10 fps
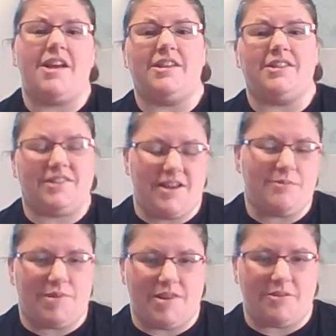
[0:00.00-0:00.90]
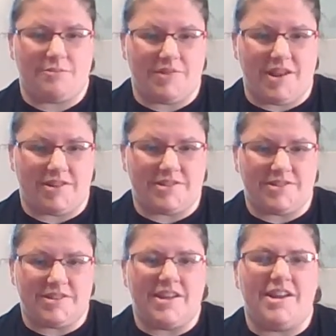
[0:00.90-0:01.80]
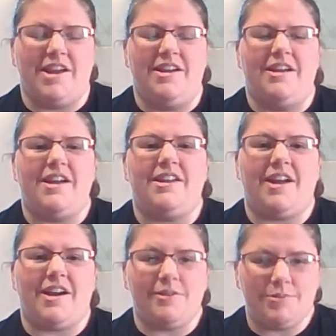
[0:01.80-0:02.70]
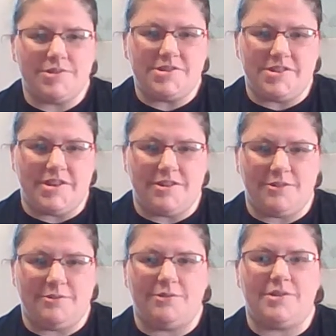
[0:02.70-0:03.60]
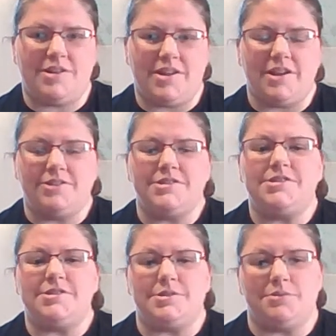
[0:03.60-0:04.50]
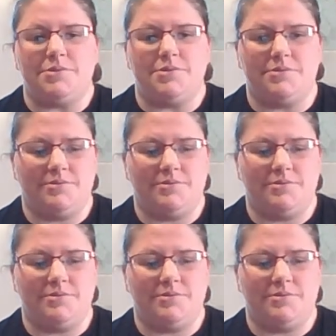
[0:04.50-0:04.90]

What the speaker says: is coming up next. And I will see you again soon.